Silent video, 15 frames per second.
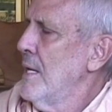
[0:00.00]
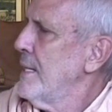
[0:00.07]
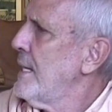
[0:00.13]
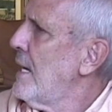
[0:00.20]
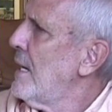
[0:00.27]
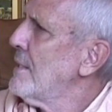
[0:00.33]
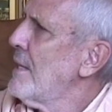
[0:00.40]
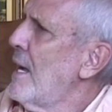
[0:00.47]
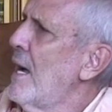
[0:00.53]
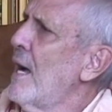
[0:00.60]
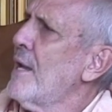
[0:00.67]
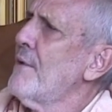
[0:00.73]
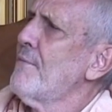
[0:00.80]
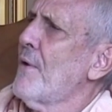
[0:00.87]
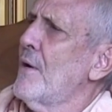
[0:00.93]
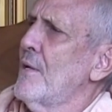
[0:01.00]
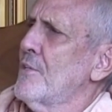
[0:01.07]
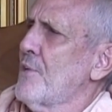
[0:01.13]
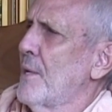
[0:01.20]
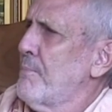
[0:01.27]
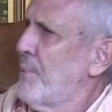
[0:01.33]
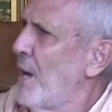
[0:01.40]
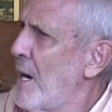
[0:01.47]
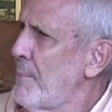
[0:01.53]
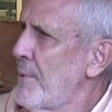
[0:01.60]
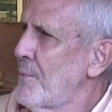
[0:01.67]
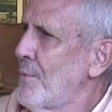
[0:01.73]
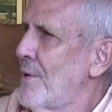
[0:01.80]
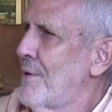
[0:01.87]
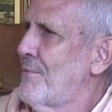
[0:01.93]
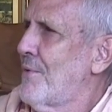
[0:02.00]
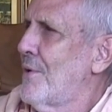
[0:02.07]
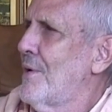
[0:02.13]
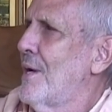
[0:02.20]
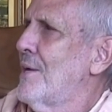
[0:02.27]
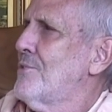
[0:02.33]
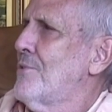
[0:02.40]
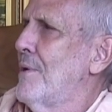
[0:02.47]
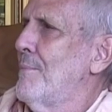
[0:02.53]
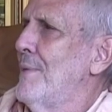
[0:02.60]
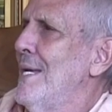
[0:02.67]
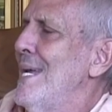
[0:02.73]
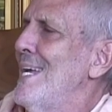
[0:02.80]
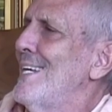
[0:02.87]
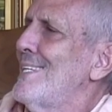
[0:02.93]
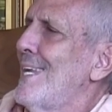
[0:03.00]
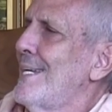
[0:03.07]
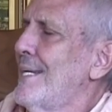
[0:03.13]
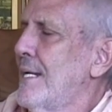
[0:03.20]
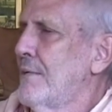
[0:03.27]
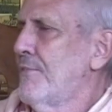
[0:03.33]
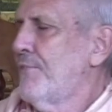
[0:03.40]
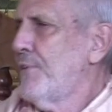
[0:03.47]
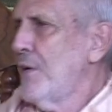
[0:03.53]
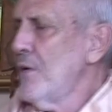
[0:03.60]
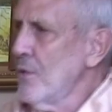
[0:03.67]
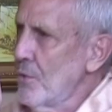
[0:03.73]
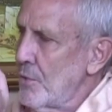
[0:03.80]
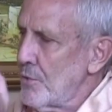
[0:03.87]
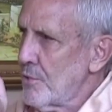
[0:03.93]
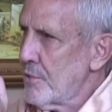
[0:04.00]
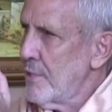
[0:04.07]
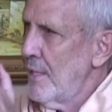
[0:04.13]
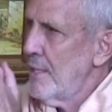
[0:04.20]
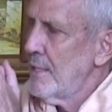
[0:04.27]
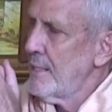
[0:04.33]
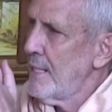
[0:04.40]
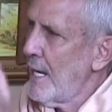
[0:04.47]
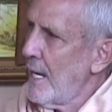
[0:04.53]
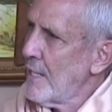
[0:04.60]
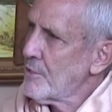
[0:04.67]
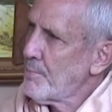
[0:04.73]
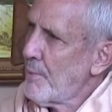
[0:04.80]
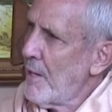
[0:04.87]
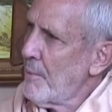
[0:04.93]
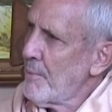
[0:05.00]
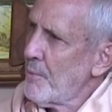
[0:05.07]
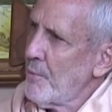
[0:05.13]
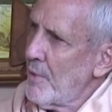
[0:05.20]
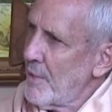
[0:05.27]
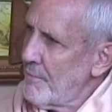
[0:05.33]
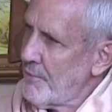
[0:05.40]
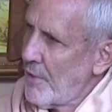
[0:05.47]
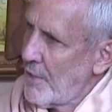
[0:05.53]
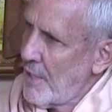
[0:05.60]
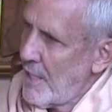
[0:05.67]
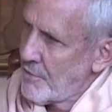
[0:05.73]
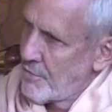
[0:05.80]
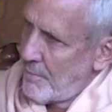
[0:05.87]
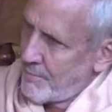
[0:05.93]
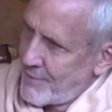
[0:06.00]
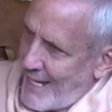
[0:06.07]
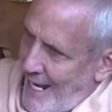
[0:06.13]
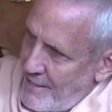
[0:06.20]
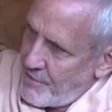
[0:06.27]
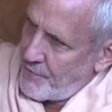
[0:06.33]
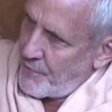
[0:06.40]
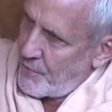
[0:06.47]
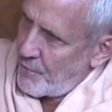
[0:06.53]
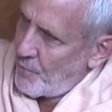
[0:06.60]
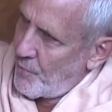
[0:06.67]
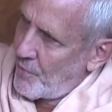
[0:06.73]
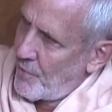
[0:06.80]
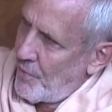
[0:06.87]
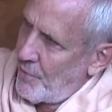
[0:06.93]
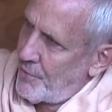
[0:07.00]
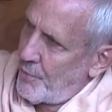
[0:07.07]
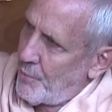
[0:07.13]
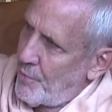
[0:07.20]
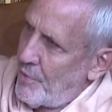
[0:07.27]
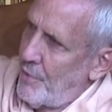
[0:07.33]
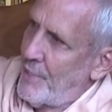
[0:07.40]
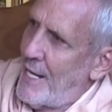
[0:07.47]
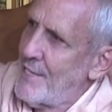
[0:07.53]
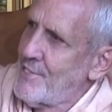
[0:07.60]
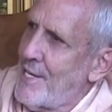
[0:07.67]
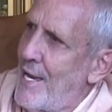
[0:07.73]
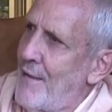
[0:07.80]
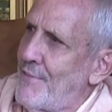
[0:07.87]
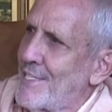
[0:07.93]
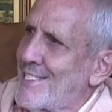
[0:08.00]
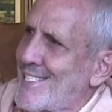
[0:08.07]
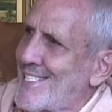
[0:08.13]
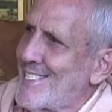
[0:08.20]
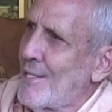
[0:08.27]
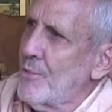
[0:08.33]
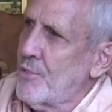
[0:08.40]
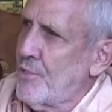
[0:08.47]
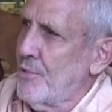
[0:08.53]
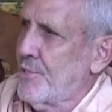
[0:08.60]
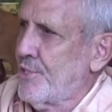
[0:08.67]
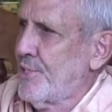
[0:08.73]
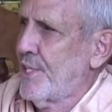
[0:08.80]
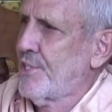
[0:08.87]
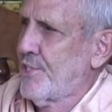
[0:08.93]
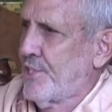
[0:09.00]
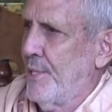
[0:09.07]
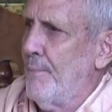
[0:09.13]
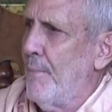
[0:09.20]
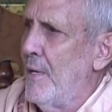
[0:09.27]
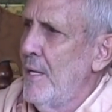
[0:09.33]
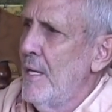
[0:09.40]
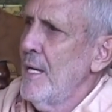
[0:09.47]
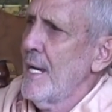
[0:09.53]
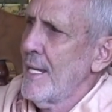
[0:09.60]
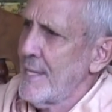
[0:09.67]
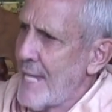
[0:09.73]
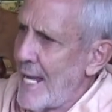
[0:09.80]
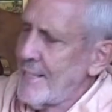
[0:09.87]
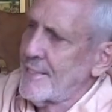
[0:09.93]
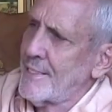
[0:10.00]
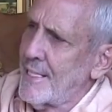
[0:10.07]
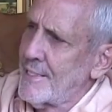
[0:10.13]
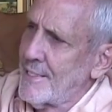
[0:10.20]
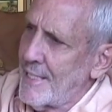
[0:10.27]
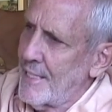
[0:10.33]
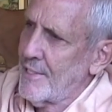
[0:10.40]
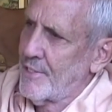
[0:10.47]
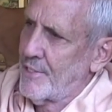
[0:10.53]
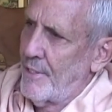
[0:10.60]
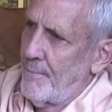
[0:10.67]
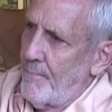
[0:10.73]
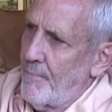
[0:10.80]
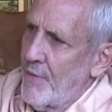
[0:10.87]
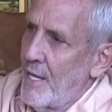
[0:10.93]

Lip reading: Yeah, a lot of varnasrama. Like Prabhupada wanted varnasrama. They confuse. Yes, Prabhupada wanted varnasrama. That's for the world. The world has to have a social system, and that's the system.